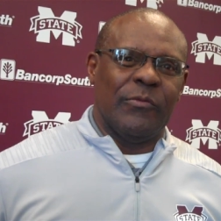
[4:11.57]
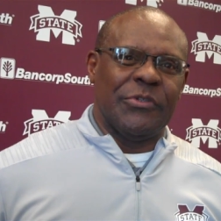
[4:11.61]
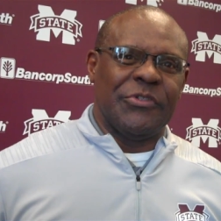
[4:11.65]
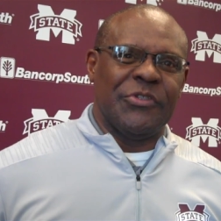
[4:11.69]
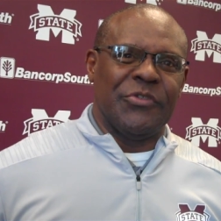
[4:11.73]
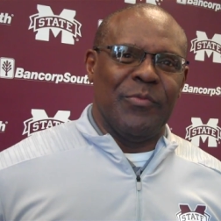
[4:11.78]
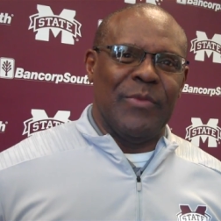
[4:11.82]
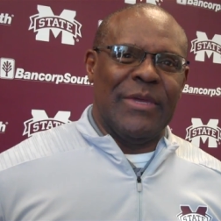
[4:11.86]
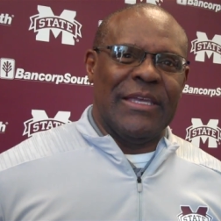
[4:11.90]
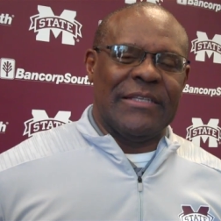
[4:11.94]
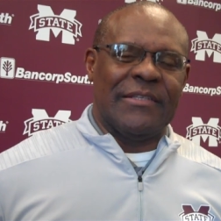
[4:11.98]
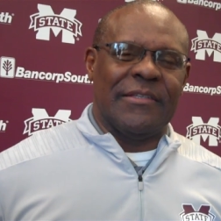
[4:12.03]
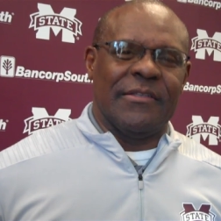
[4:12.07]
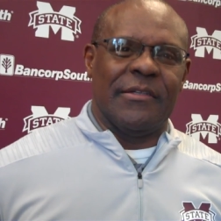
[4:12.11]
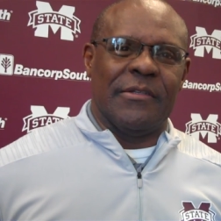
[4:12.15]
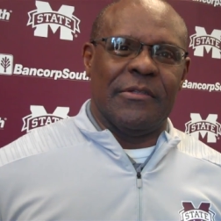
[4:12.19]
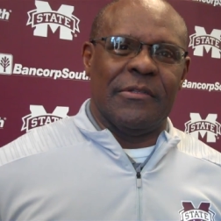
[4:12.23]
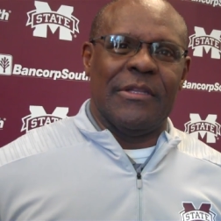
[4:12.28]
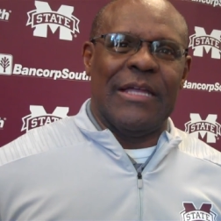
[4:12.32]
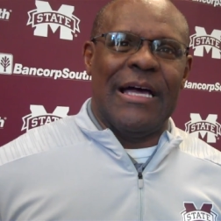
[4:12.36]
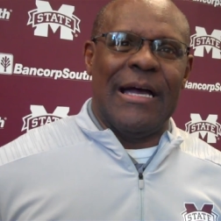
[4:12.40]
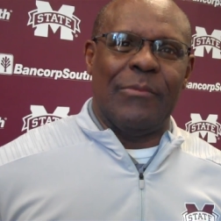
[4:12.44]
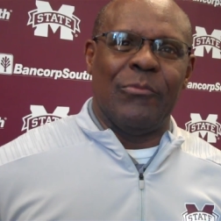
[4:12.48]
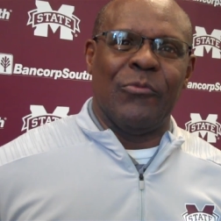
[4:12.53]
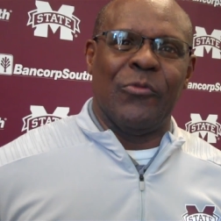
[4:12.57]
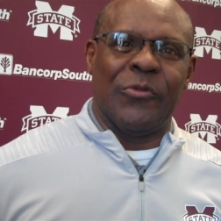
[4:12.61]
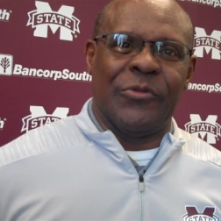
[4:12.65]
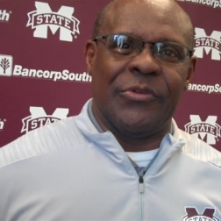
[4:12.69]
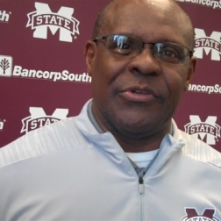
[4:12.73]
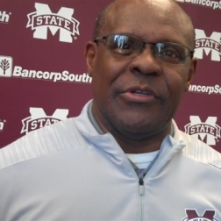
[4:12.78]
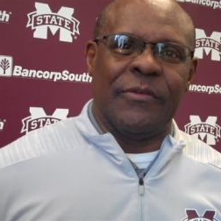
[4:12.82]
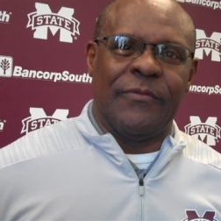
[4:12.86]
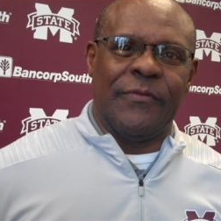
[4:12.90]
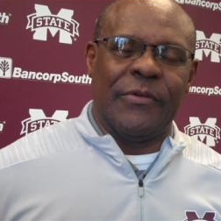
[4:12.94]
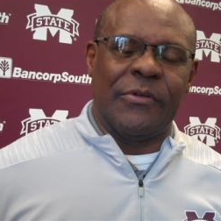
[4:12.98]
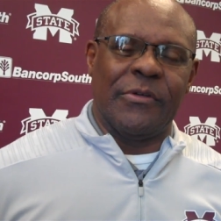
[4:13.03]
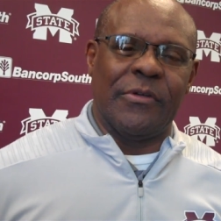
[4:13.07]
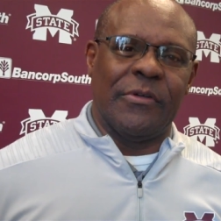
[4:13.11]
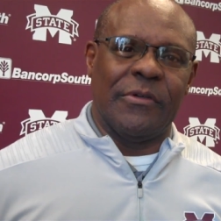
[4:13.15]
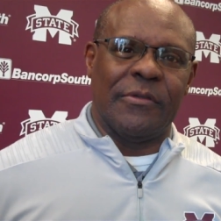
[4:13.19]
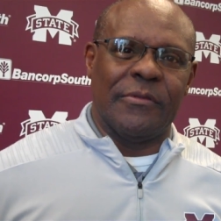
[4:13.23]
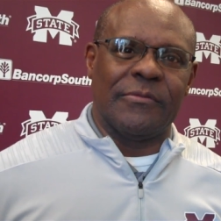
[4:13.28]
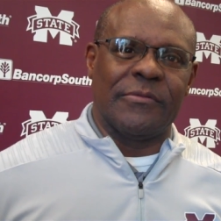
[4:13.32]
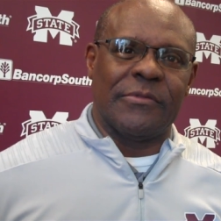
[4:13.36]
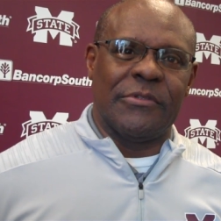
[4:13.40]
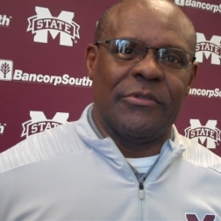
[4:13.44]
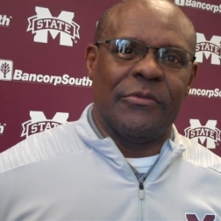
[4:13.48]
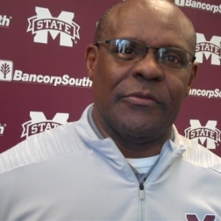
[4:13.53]
which makes it a lot more
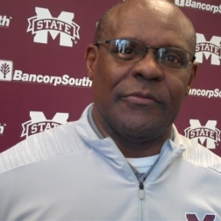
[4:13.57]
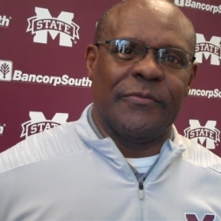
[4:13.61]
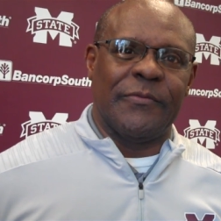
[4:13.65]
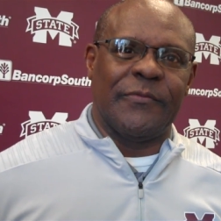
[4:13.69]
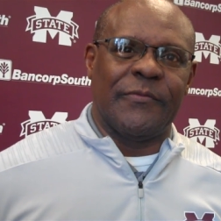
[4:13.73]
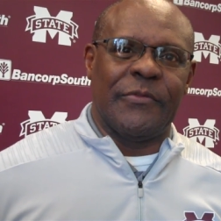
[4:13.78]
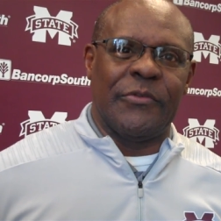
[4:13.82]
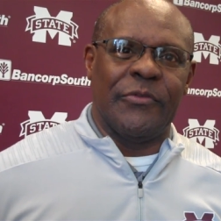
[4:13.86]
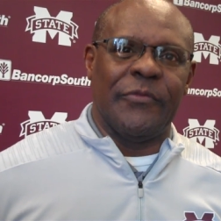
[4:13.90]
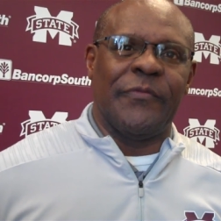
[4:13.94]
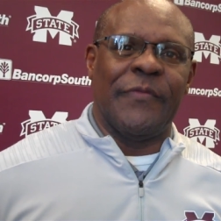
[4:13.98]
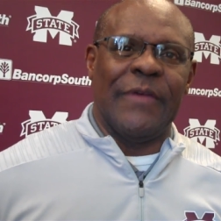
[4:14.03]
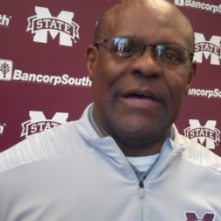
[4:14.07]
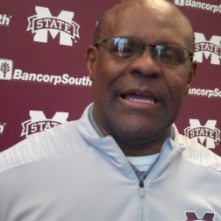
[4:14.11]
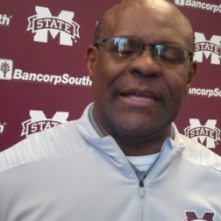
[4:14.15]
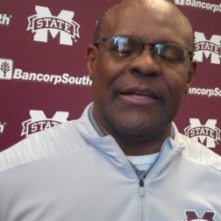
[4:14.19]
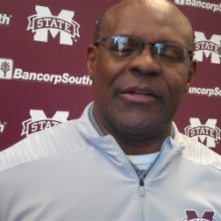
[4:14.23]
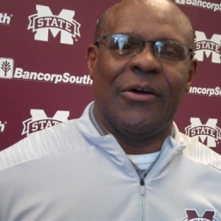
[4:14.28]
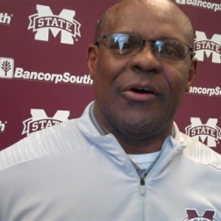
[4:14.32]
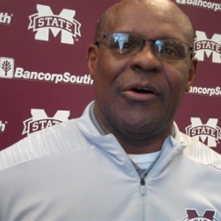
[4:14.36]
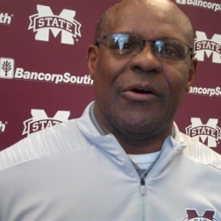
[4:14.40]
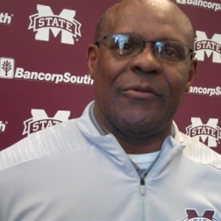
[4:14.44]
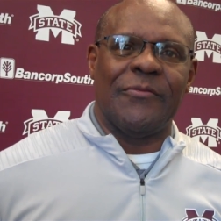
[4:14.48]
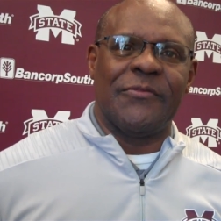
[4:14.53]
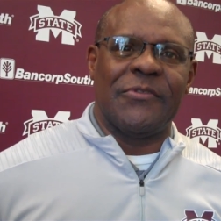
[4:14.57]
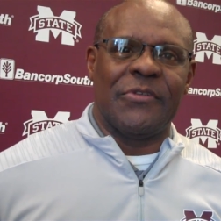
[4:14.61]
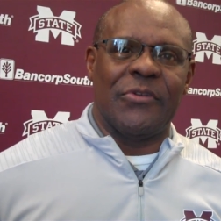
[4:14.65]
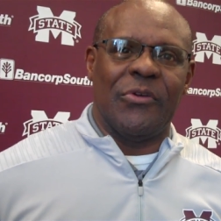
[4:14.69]
difficult to, to fight off.